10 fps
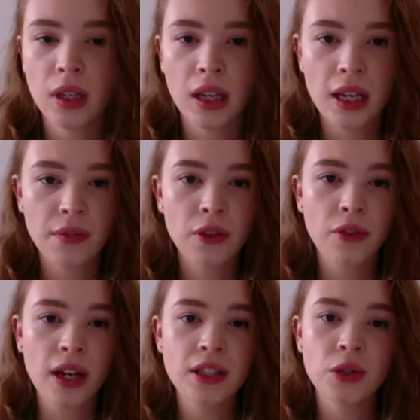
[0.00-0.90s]
If you
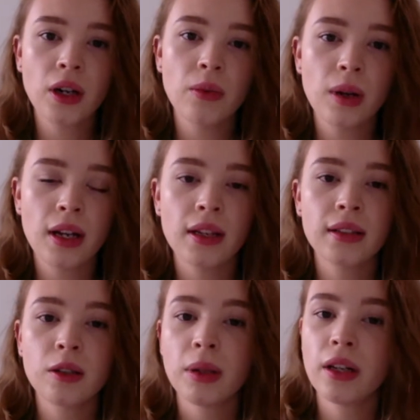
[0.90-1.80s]
find you are running a
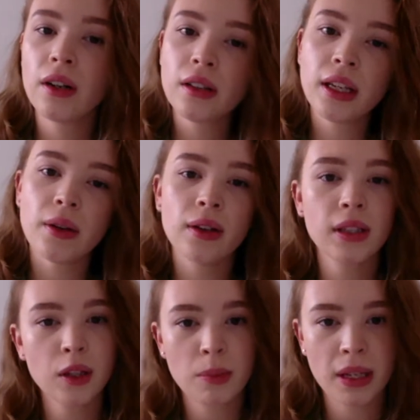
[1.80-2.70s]
little bit early or a
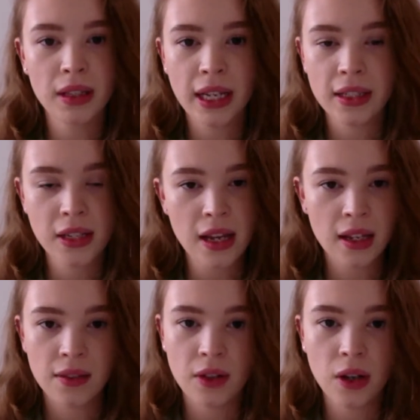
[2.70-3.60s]
little bit late to
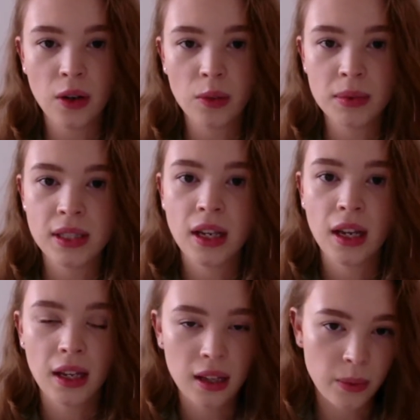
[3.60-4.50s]
any of the homes,
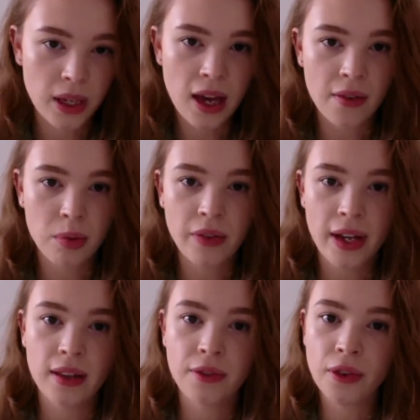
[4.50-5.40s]
we have
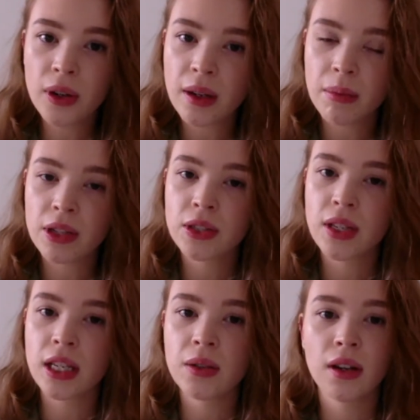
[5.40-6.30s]
provided the phone numbers so
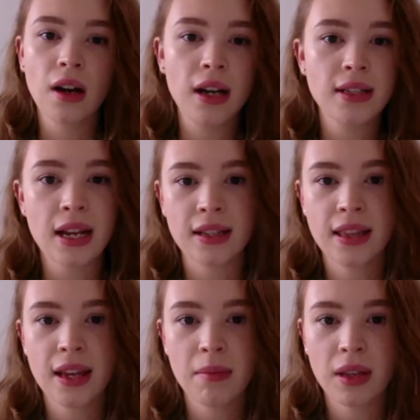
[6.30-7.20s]
that you can contact
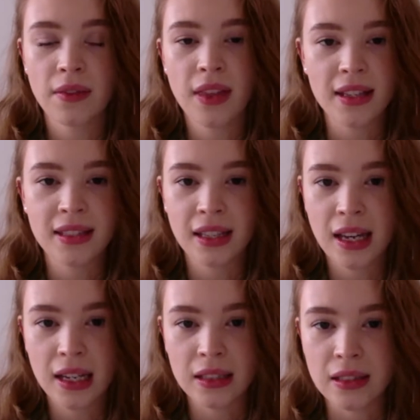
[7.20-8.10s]
them if that's the
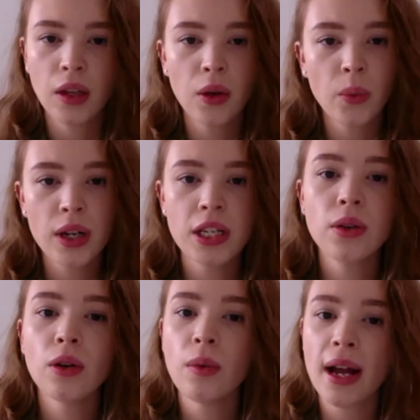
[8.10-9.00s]
case. When
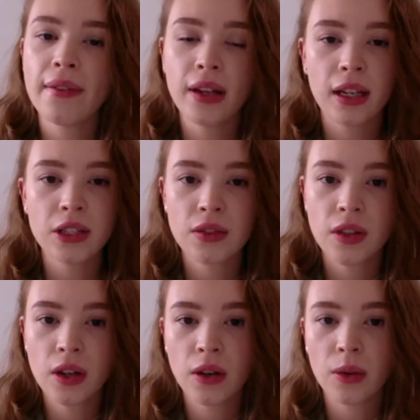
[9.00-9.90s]
you arrive at each of
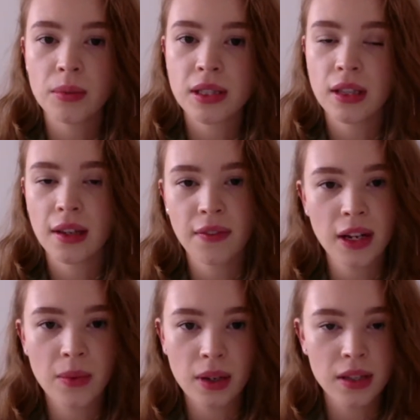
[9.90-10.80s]
the homes, if
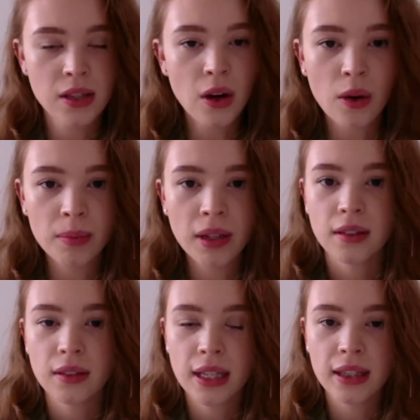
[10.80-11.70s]
anyone is home,
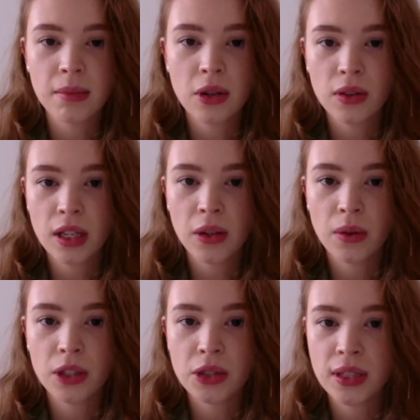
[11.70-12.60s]
let them know that you are
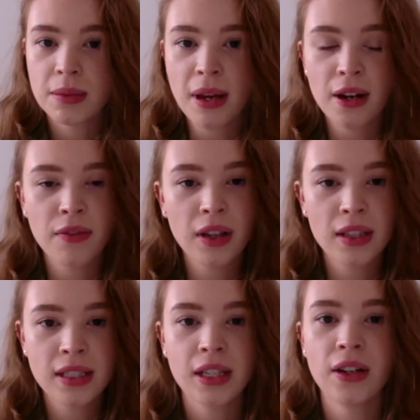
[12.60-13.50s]
a Trees Matter
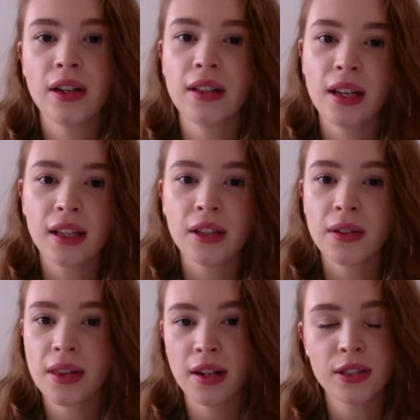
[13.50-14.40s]
volunteer and that you're
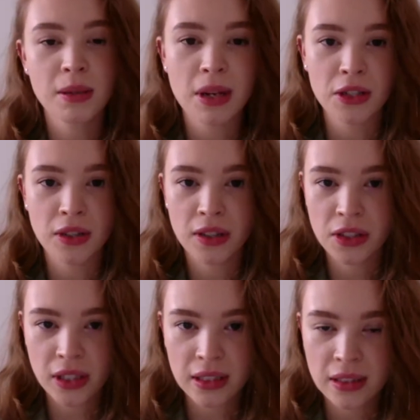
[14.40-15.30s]
there to measure their
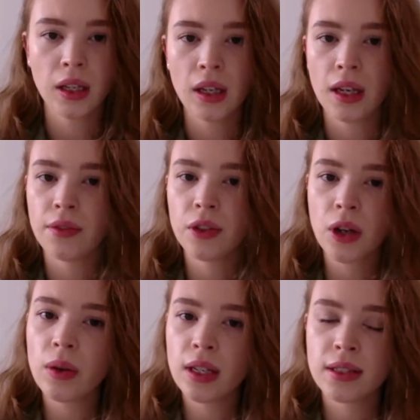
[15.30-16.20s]
trees. If
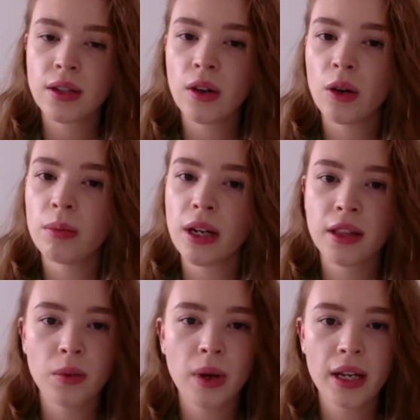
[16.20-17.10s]
no one is home,
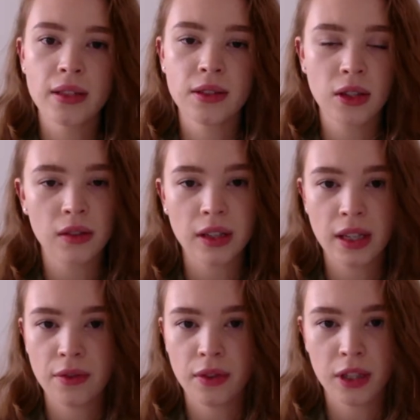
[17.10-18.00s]
otherwise start
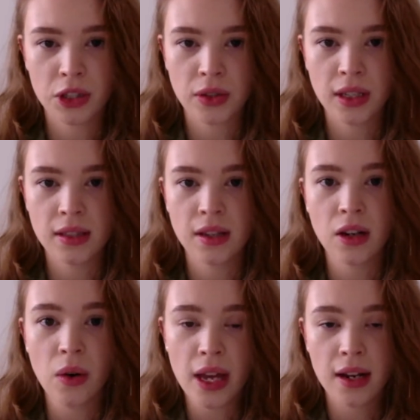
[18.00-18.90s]
looking for the trees and
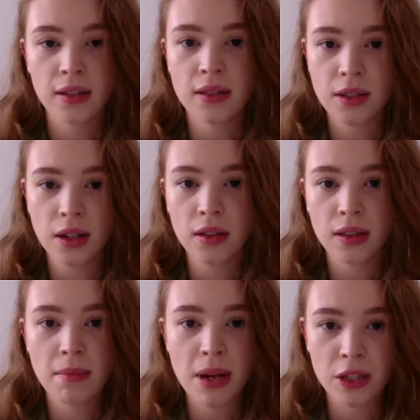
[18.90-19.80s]
go ahead and start
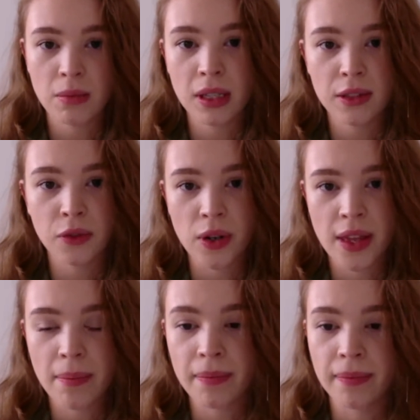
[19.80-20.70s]
the measurements for
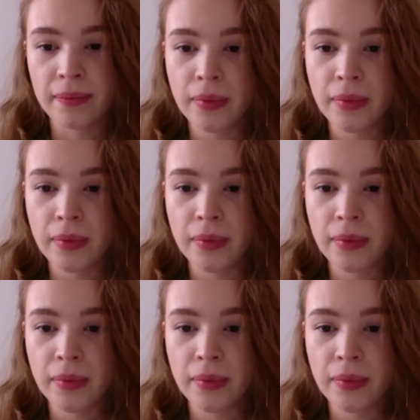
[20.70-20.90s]
them.